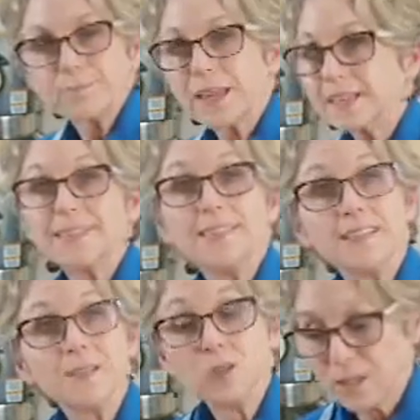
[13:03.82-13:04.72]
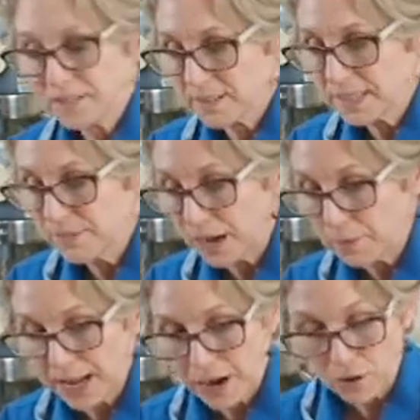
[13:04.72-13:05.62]
that's easy. You can just leave that one
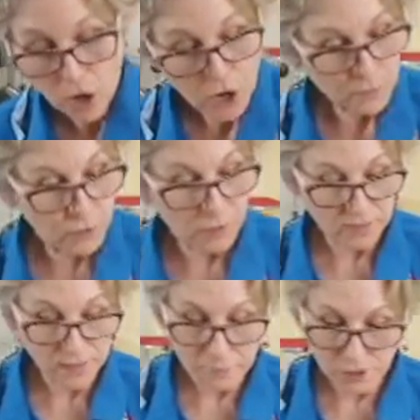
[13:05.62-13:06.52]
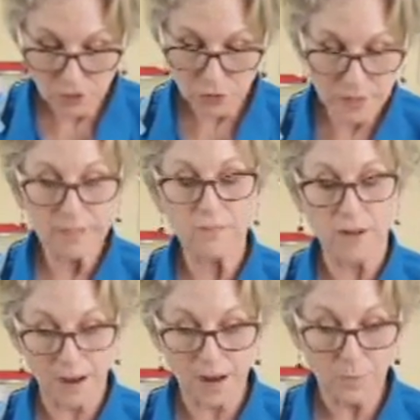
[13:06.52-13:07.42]
out. You could substitute it
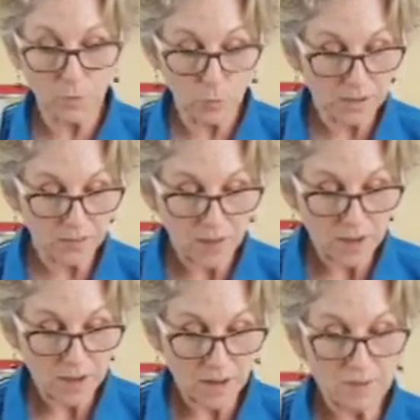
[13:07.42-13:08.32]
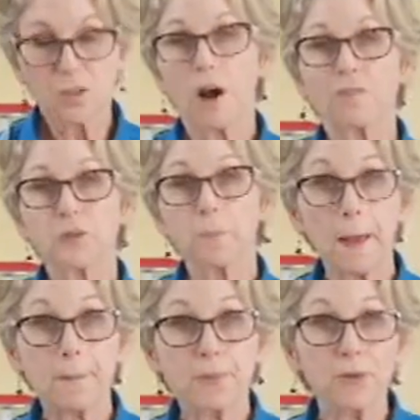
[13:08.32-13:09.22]
with a softer
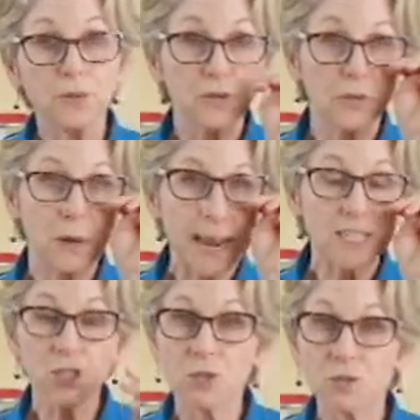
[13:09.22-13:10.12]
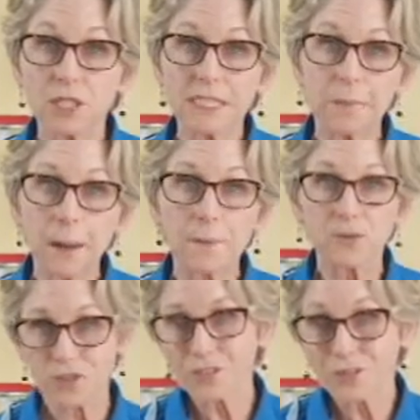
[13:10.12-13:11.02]
pepper. You could do ancho chili peppers.
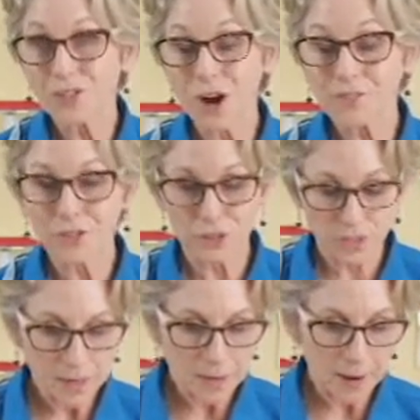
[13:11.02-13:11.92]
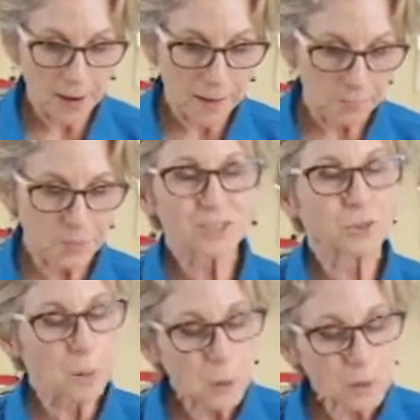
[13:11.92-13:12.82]
They're softer, but
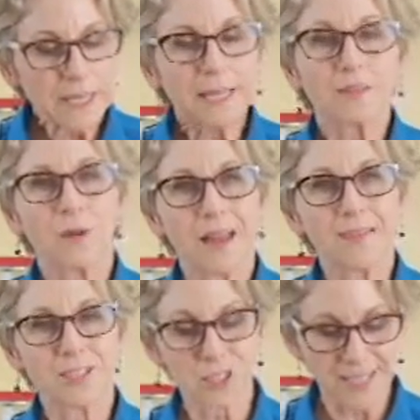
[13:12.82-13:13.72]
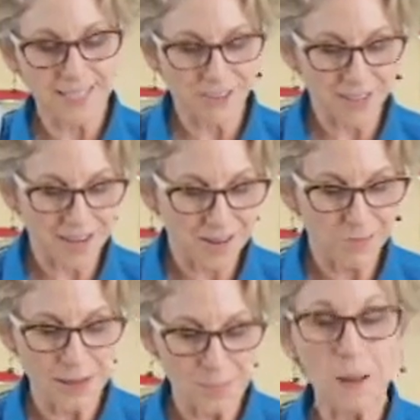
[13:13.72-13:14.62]
chipotle and the Chinese
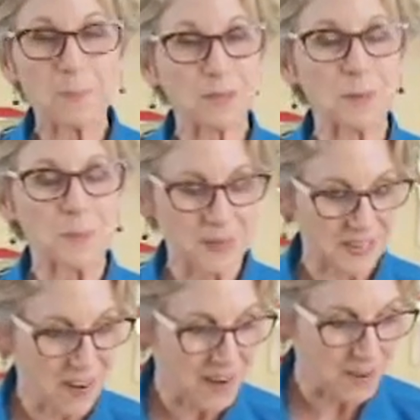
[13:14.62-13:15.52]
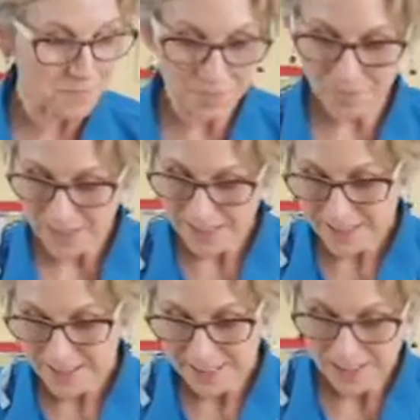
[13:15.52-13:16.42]
red peppers are pretty hot.
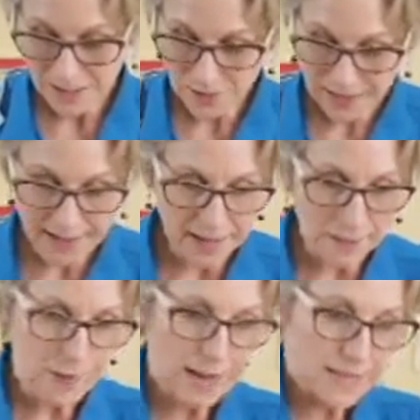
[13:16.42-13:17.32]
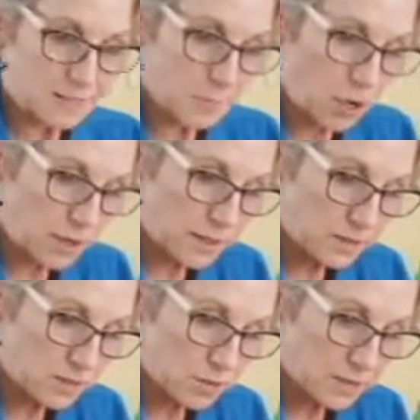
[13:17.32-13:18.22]
Okay, and I'm going to add some garlic,
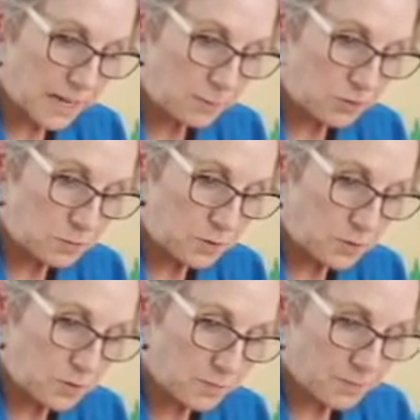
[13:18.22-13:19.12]
so 1.5 tablespoons.